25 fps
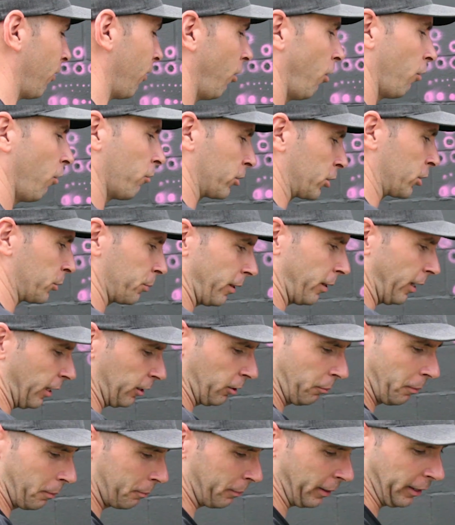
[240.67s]
overspray, and there'll
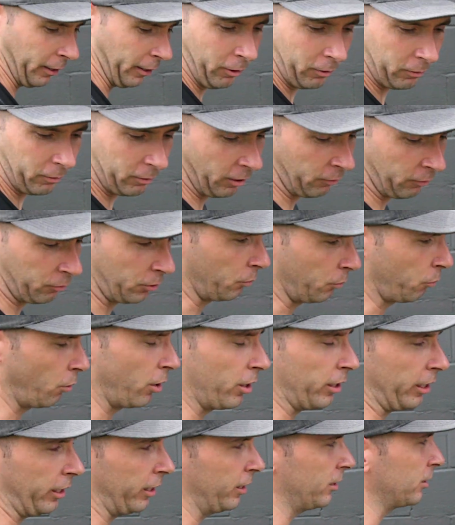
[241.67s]
be paint. If you're
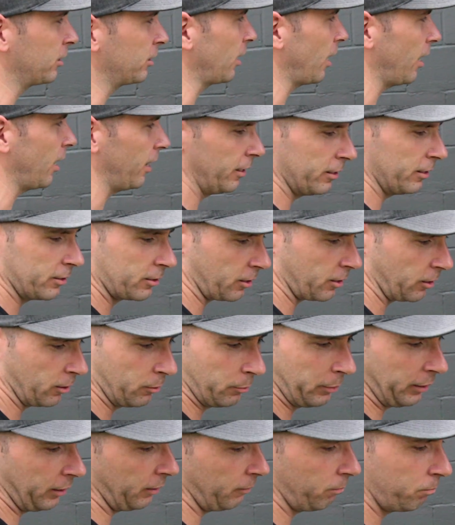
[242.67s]
working inside, it's going to
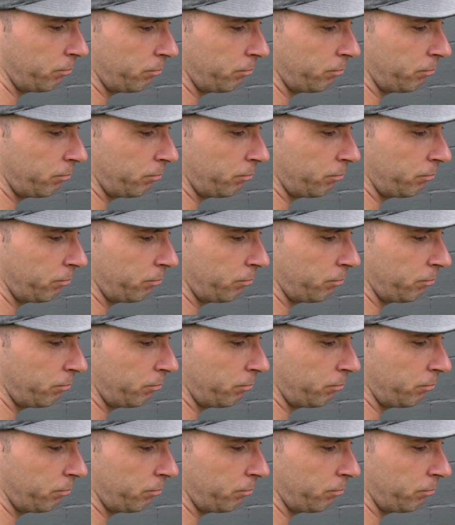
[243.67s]
be